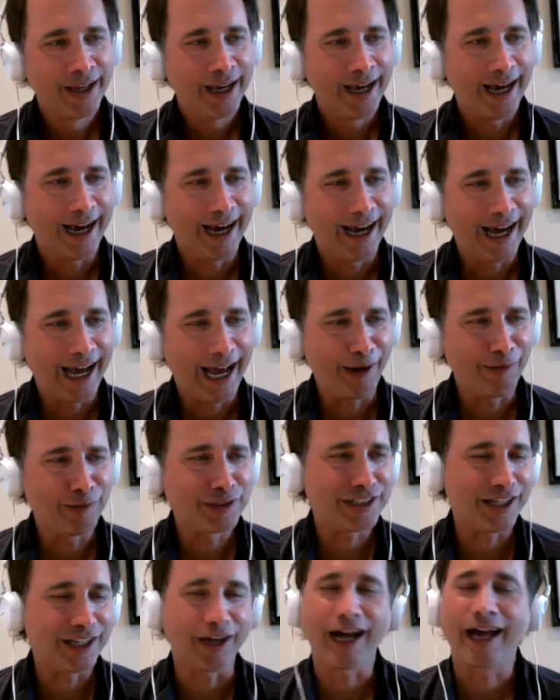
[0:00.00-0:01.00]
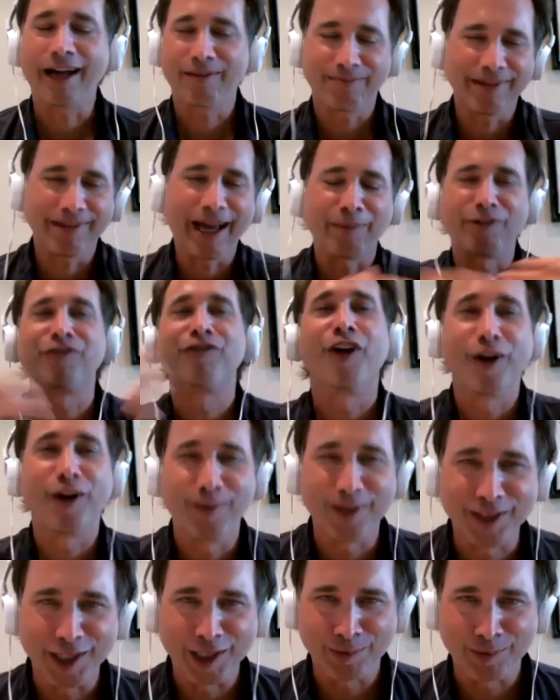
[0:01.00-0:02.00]
Uh, I was, you know, I, I'm a
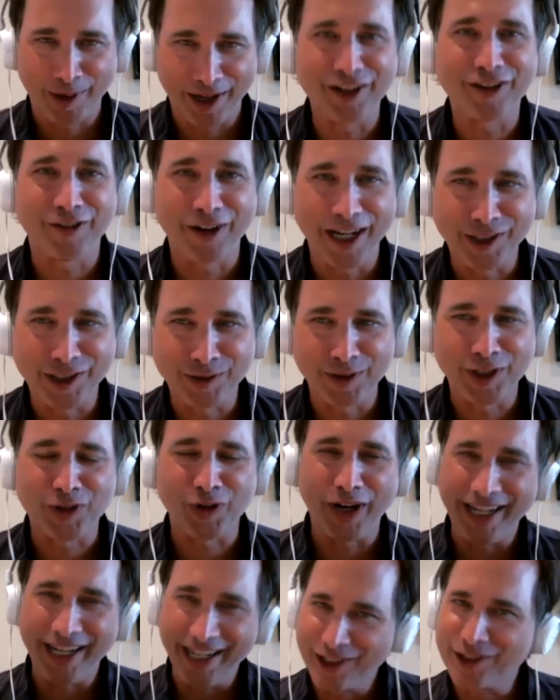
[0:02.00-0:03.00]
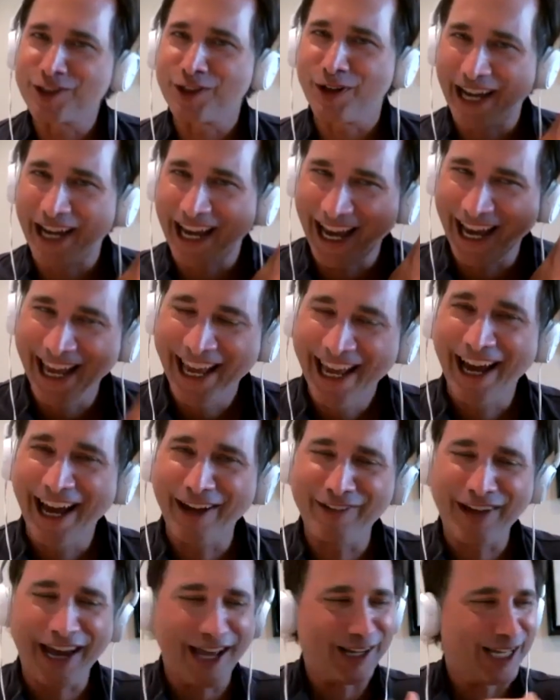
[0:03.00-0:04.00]
pharmacist by undergraduate training, so I,
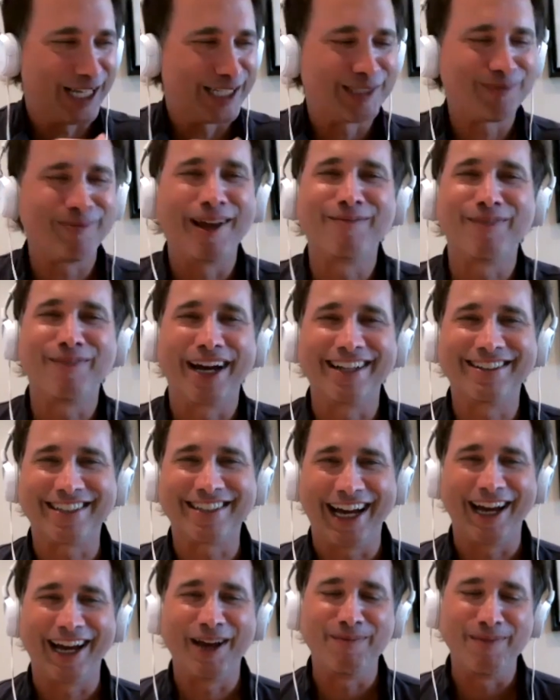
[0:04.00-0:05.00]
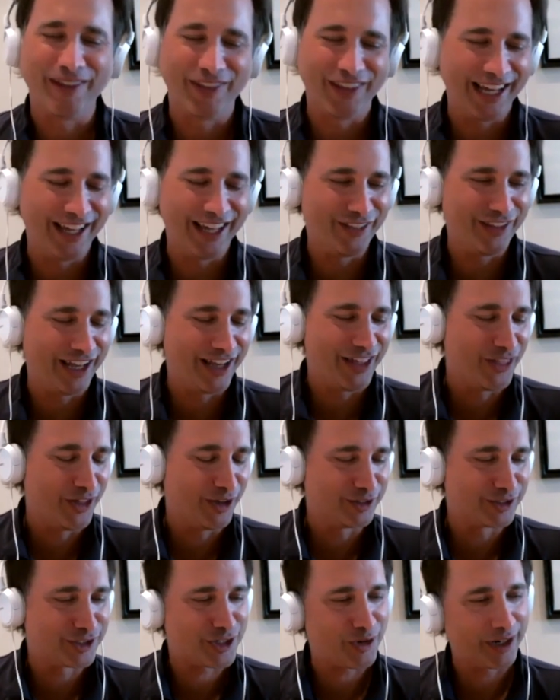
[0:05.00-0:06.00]
I've had, I spent my time in, in, in
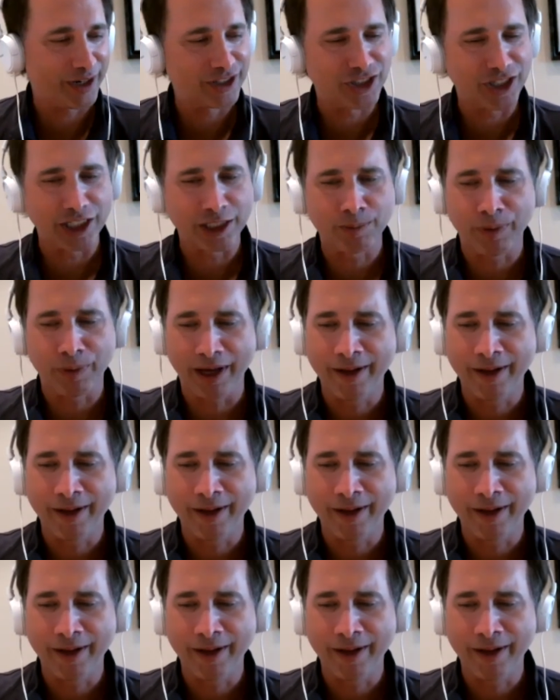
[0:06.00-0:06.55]
those trenches.